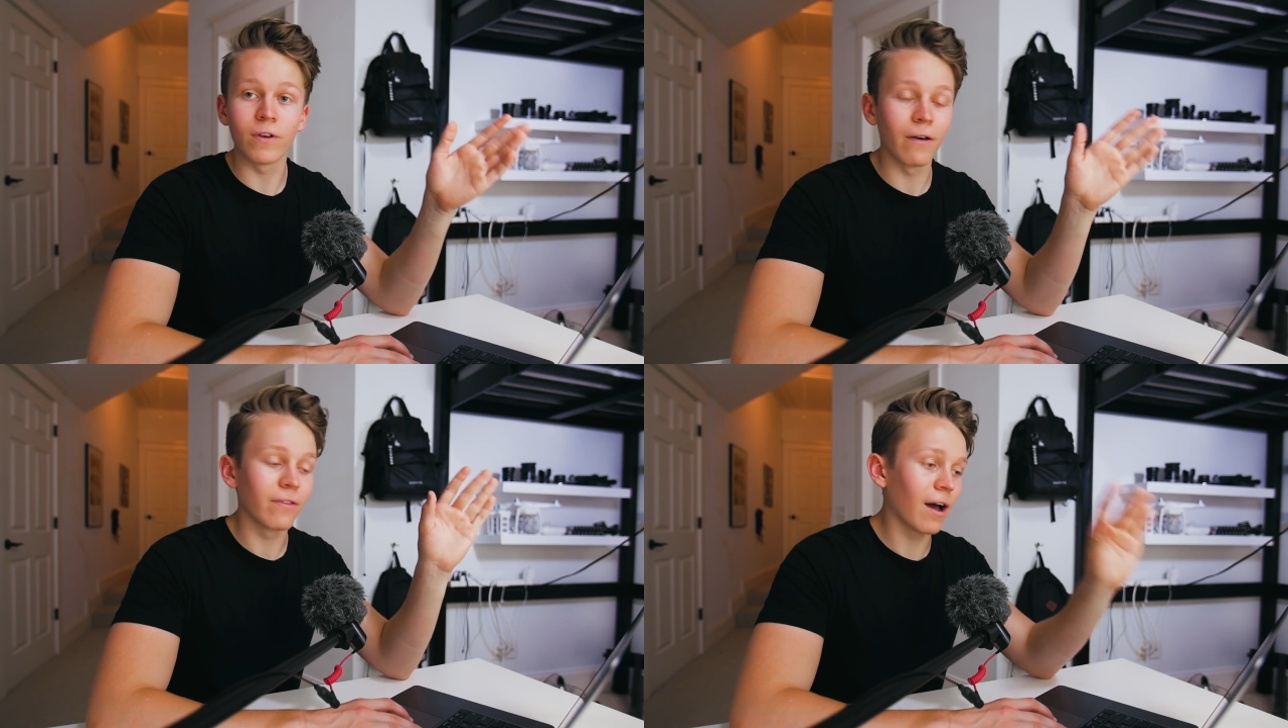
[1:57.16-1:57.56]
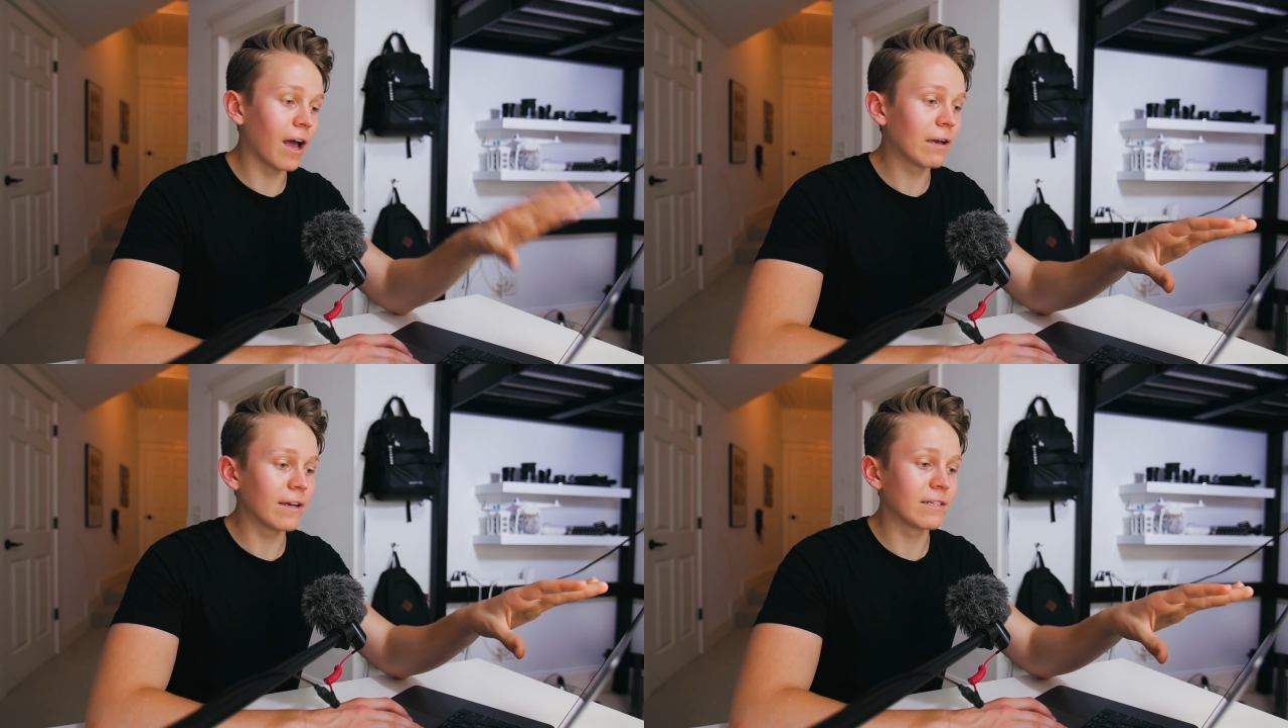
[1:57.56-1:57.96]
got the
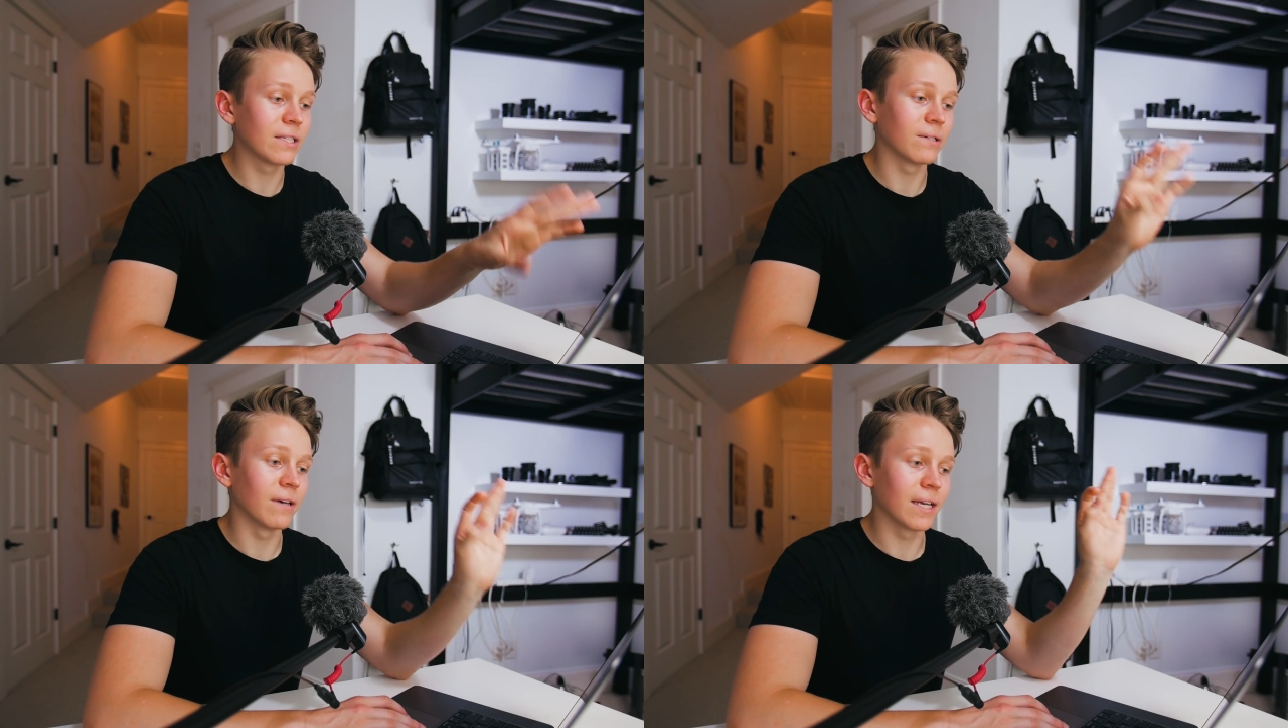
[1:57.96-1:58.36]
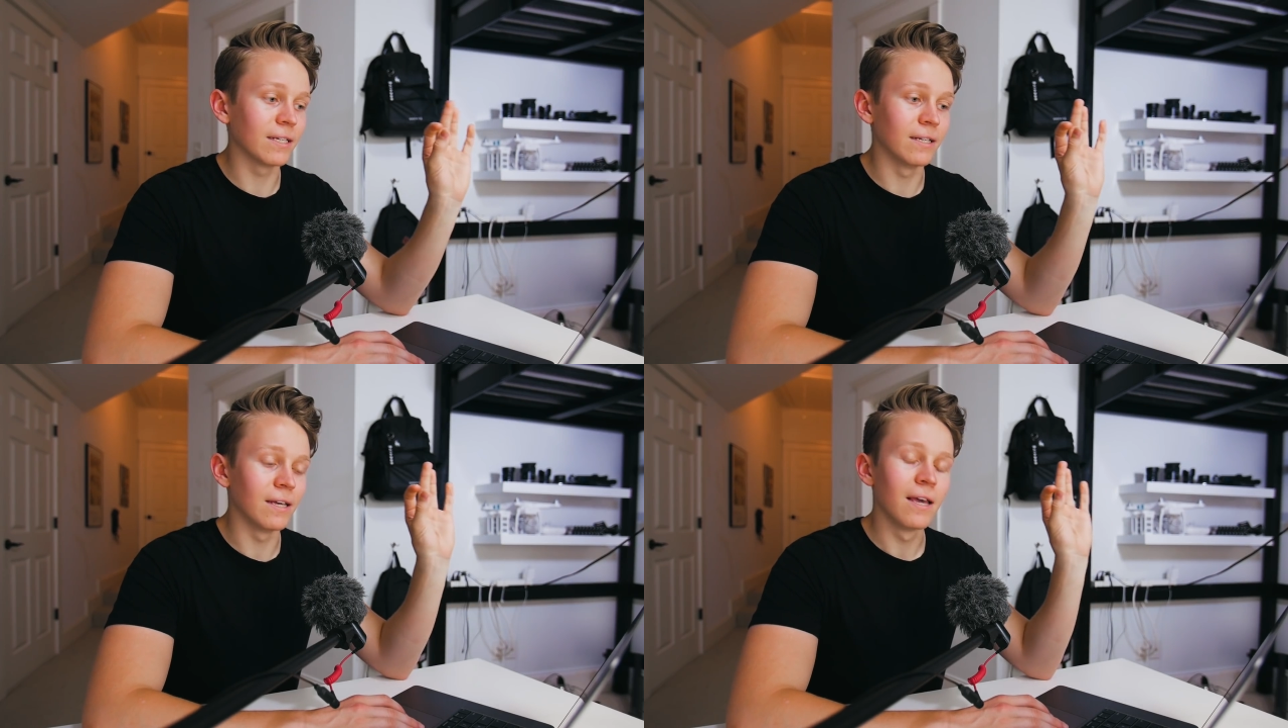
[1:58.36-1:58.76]
highlights
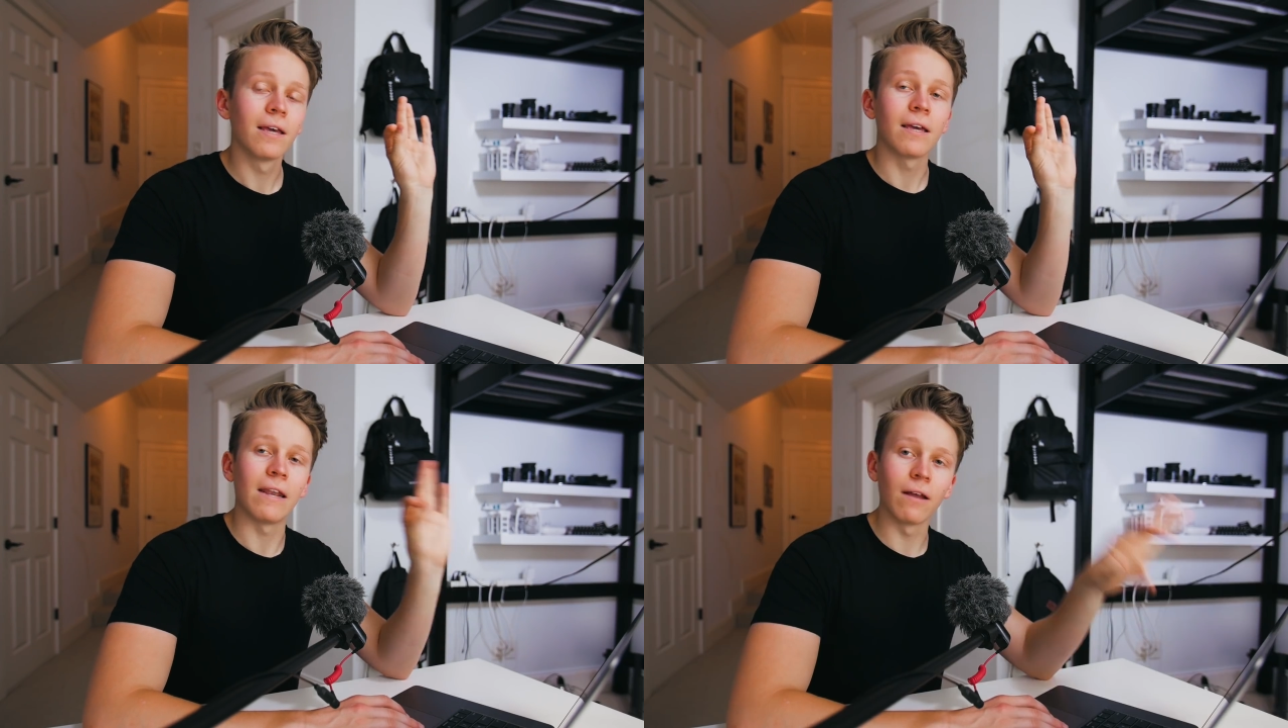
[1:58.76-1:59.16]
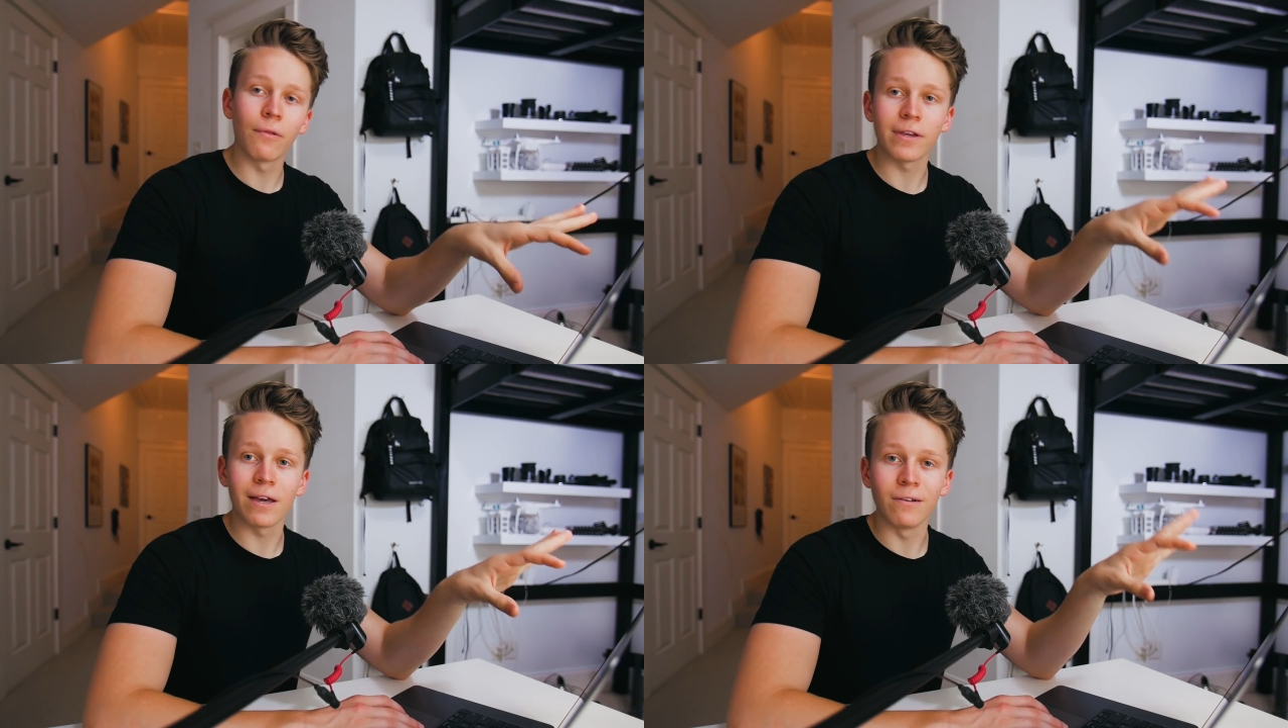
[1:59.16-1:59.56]
selected and
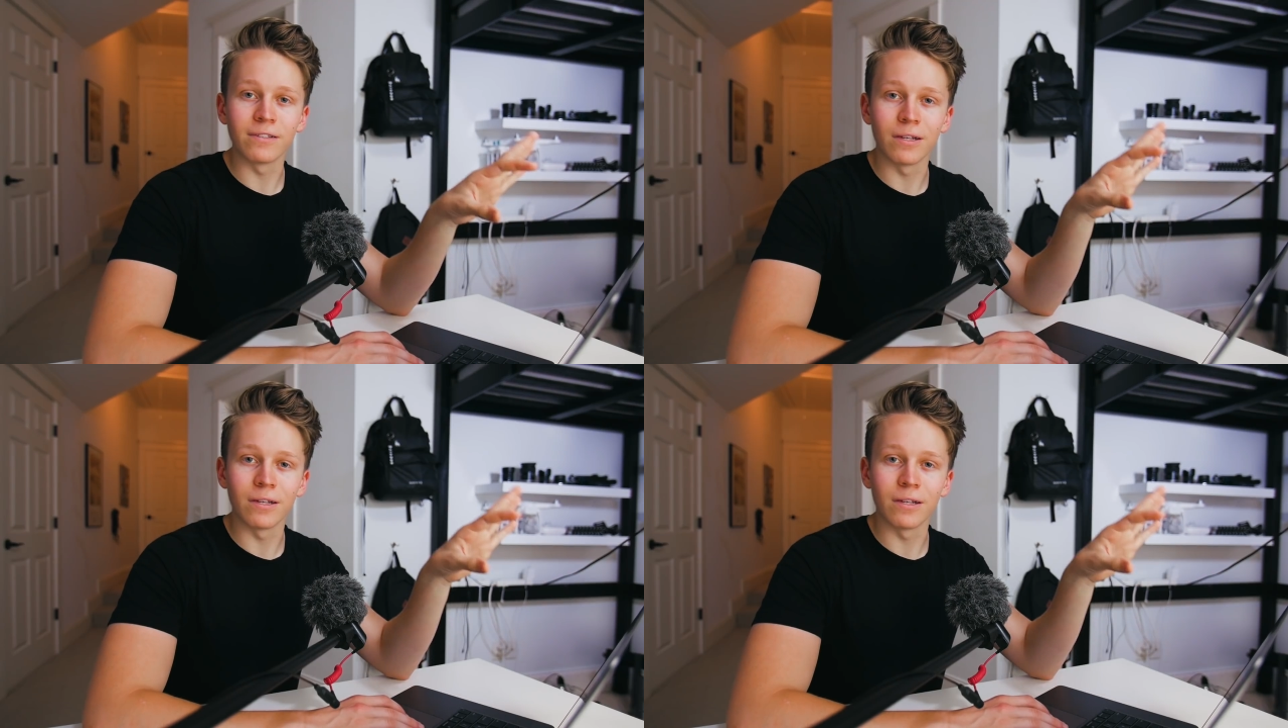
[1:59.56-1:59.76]
nothing else.